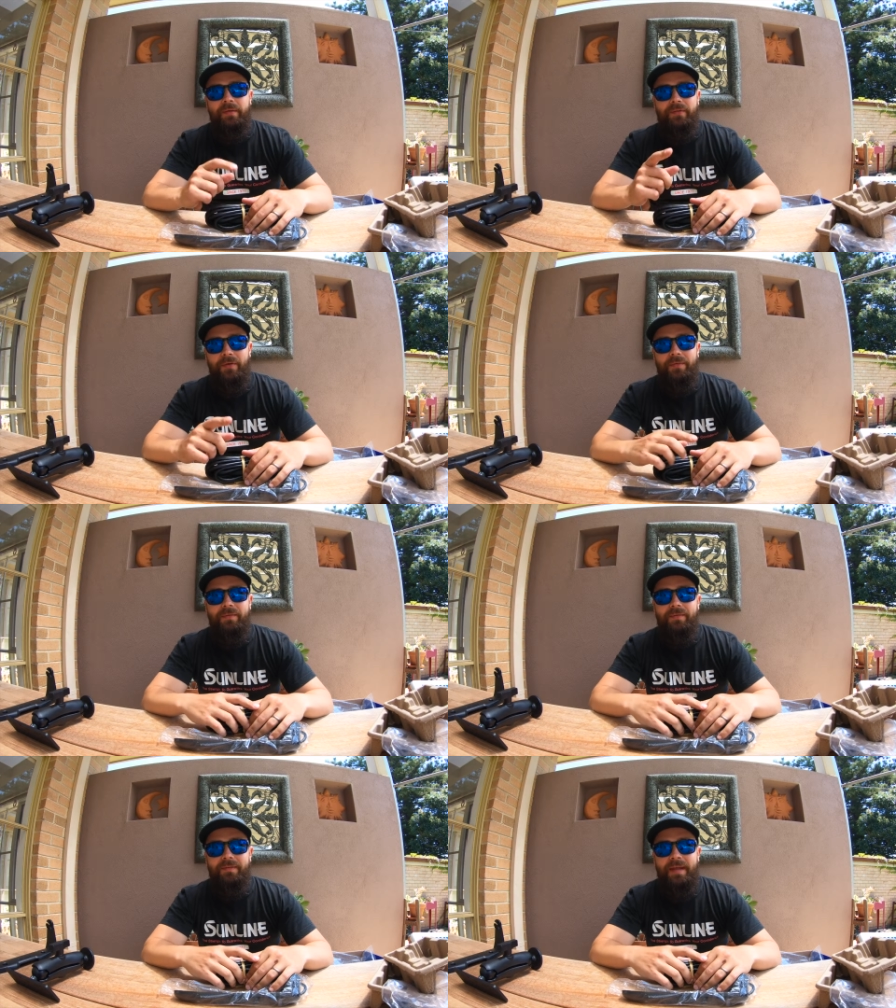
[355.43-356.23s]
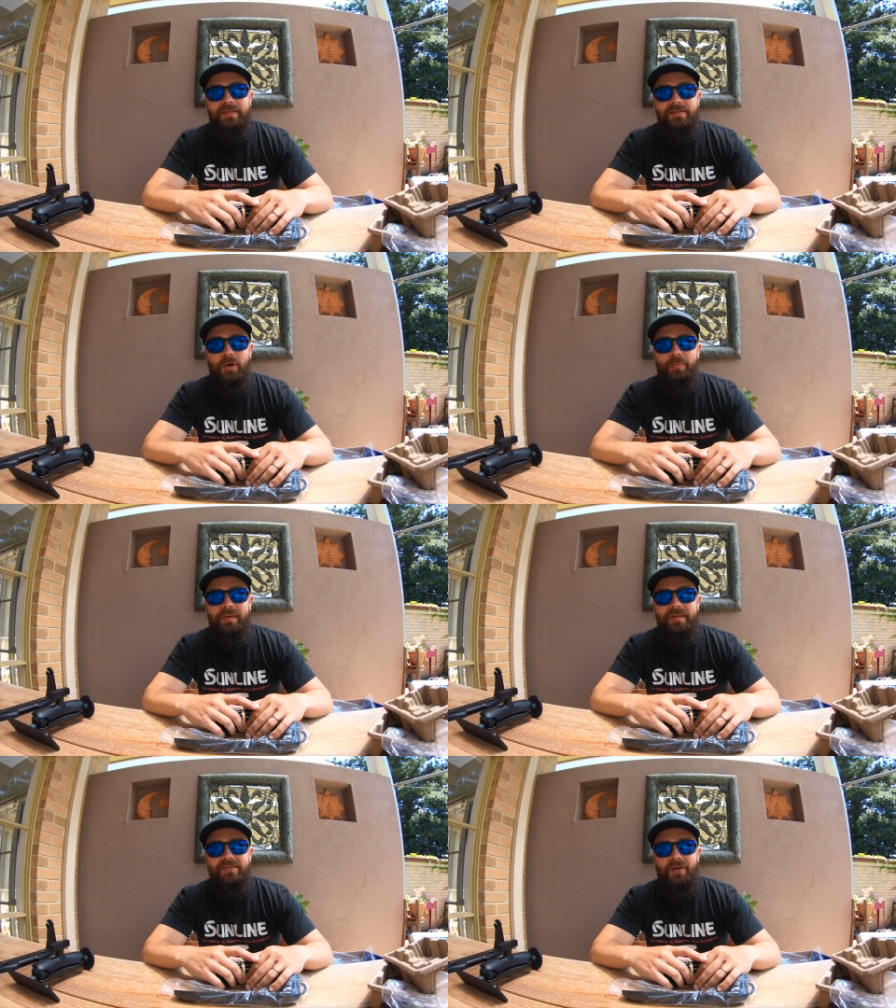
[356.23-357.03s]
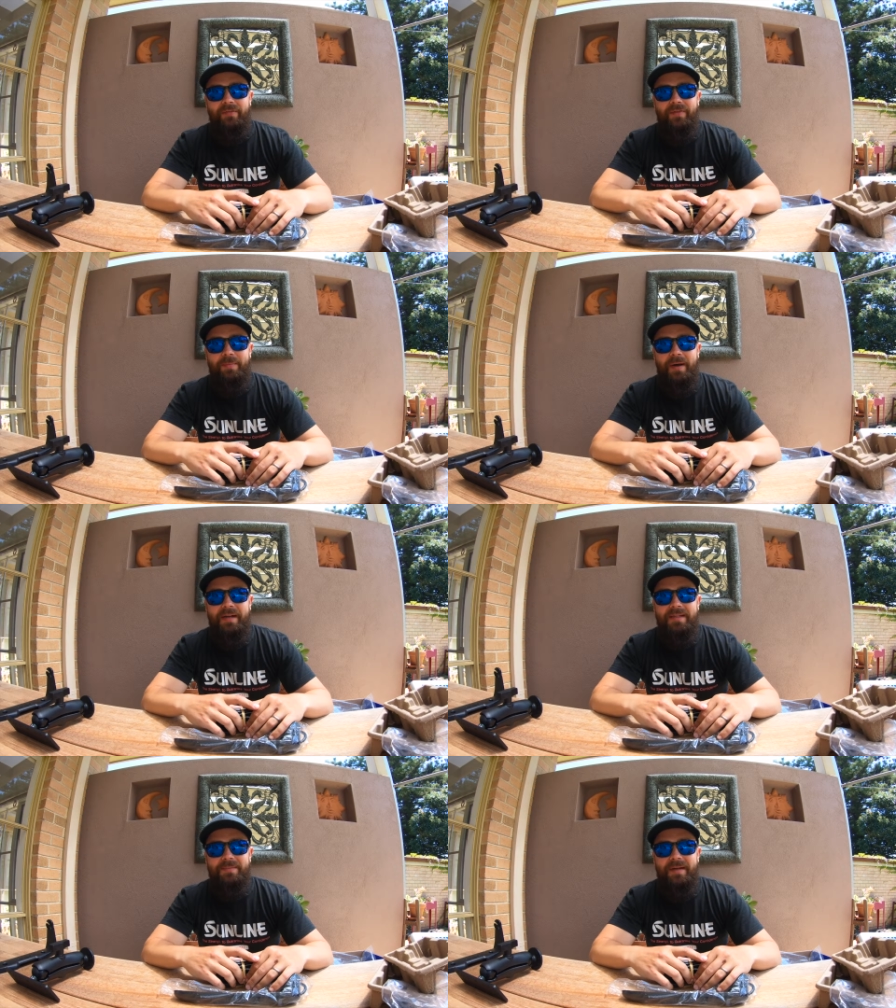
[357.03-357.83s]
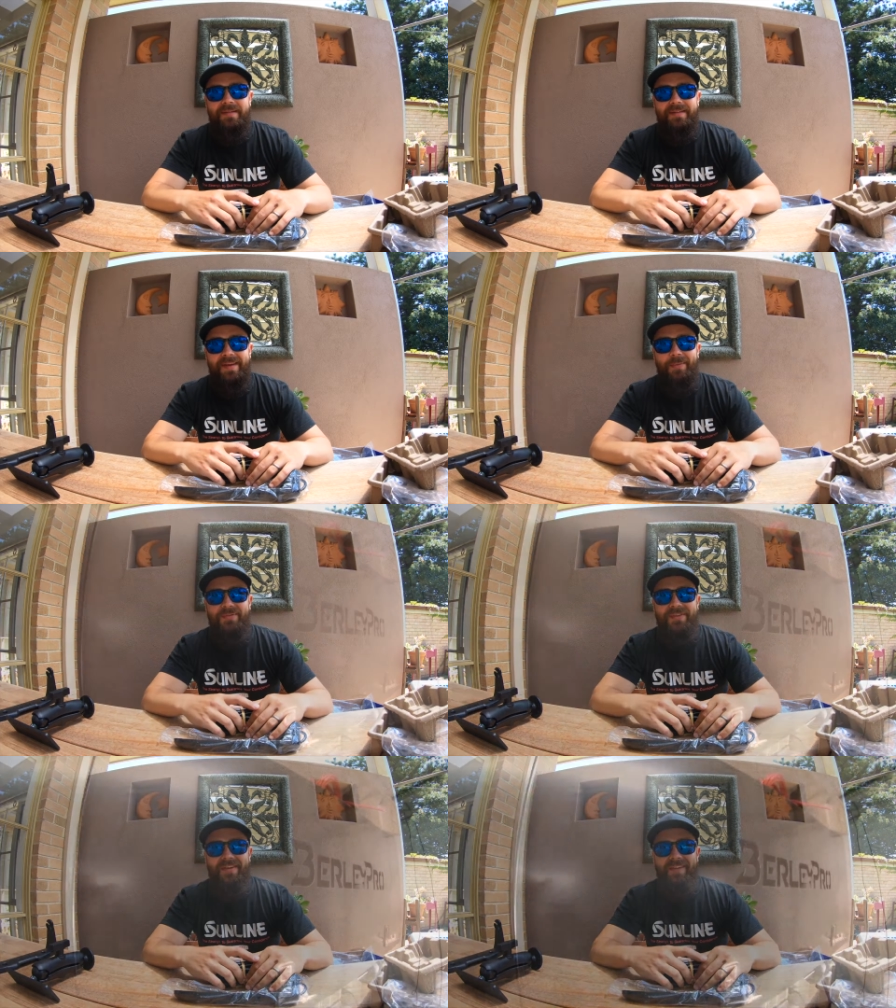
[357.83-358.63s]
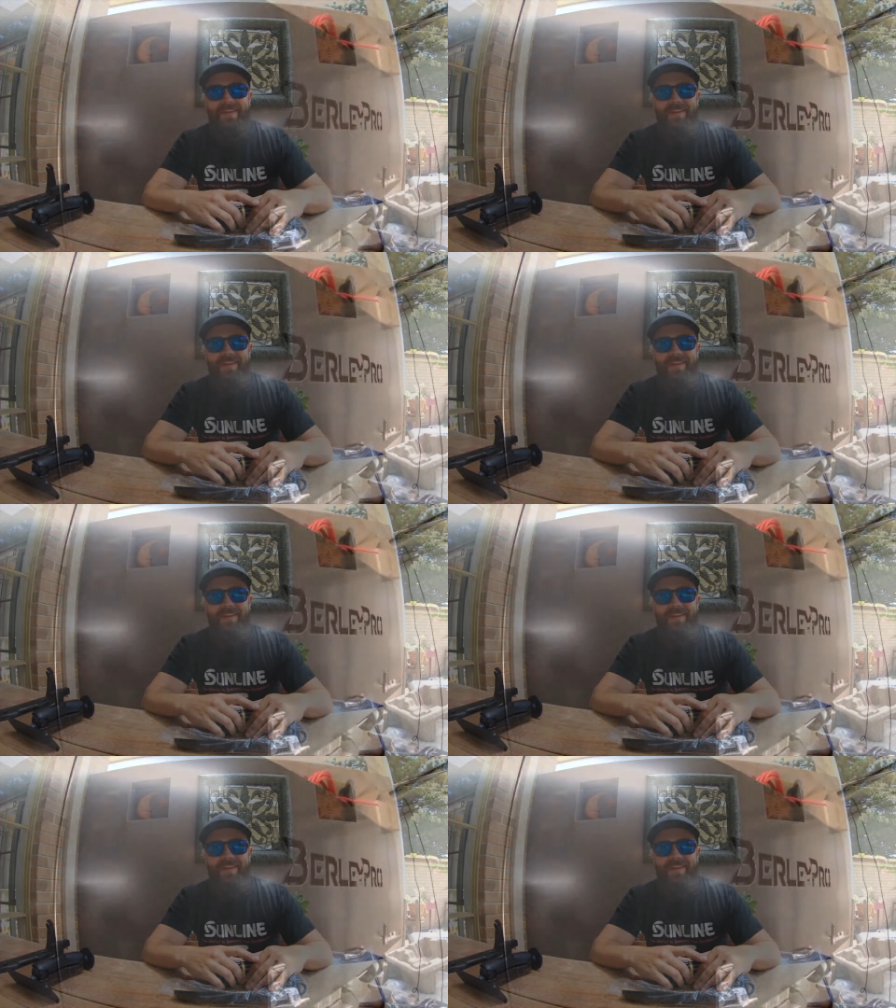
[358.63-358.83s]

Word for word: So next stop is over to Marty's place, and we'll see you